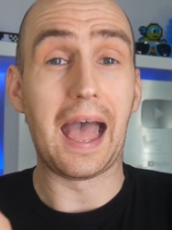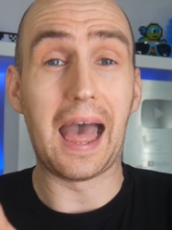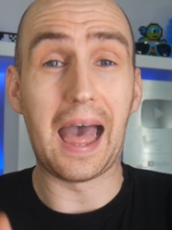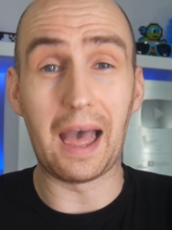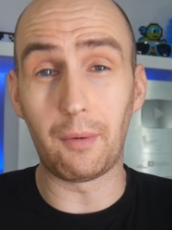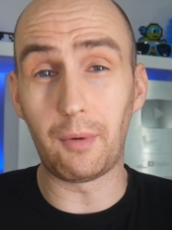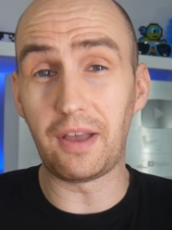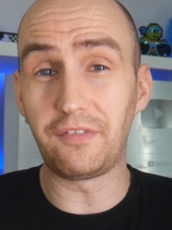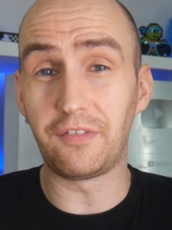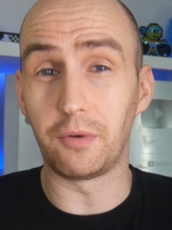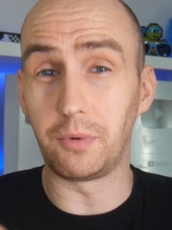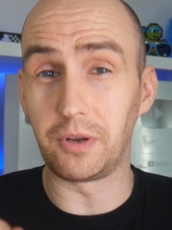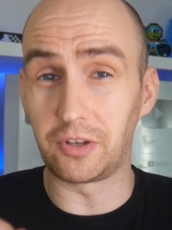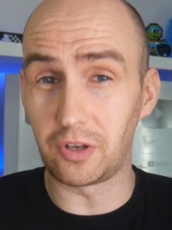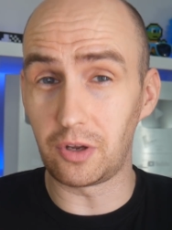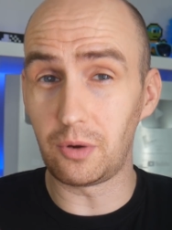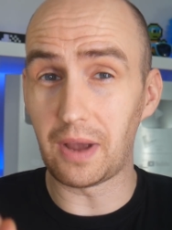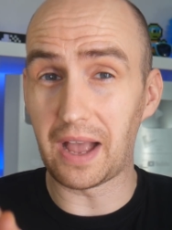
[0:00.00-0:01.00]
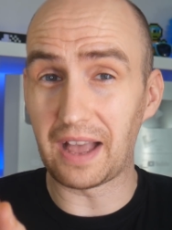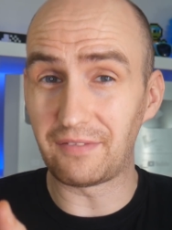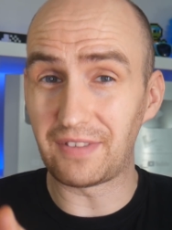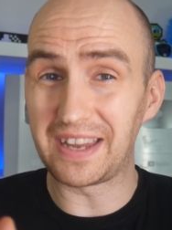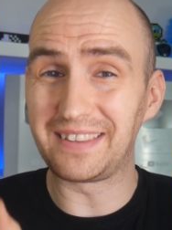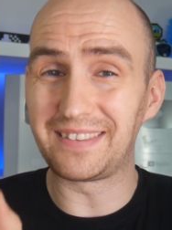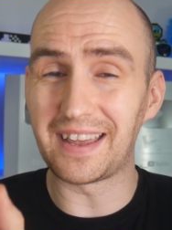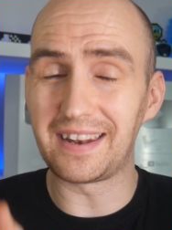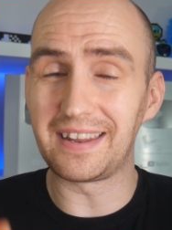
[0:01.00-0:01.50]
However, we do have
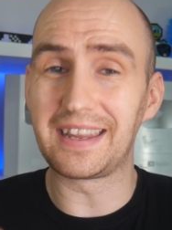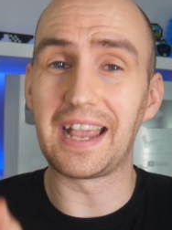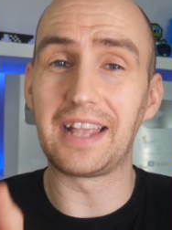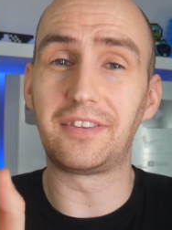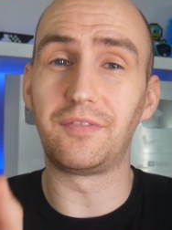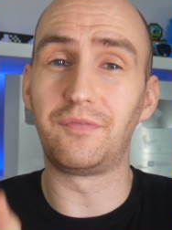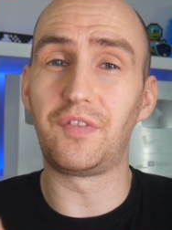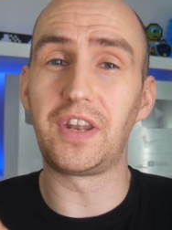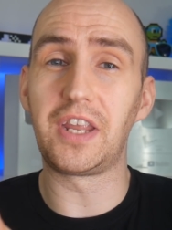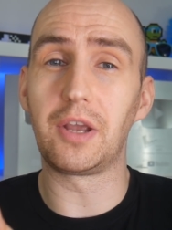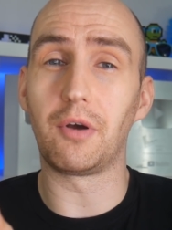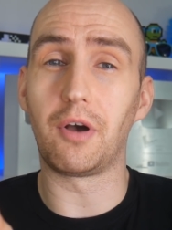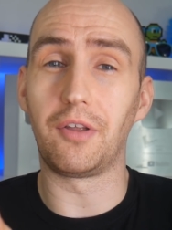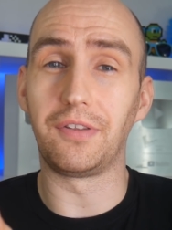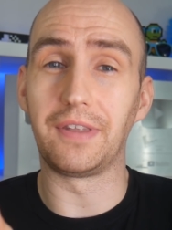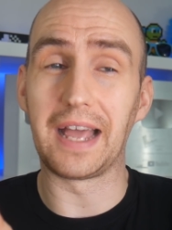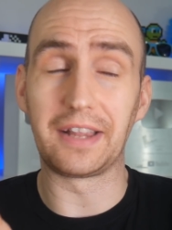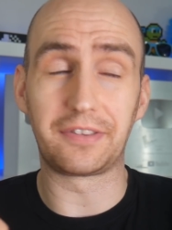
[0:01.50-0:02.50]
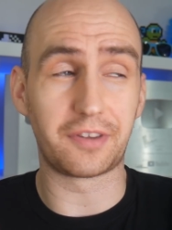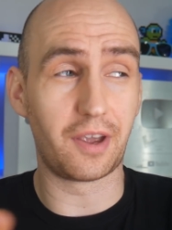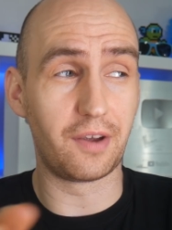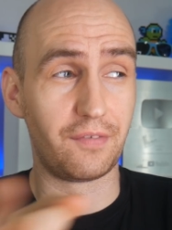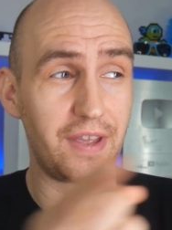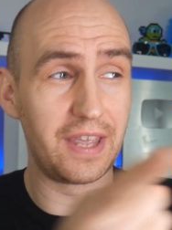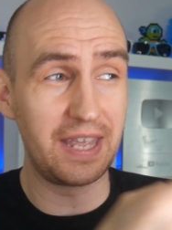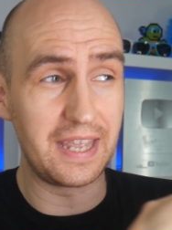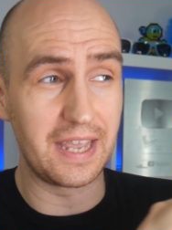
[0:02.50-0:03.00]
a dedicated video on that
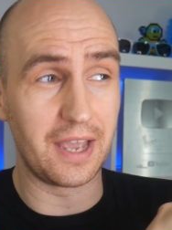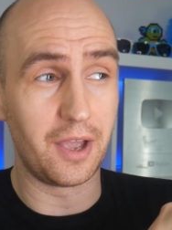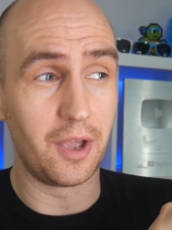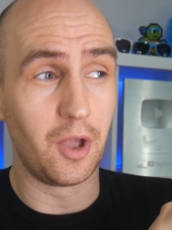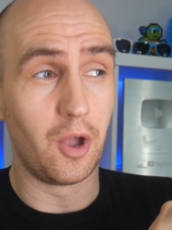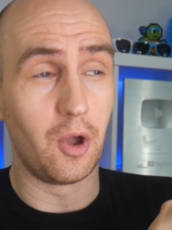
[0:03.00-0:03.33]
over here,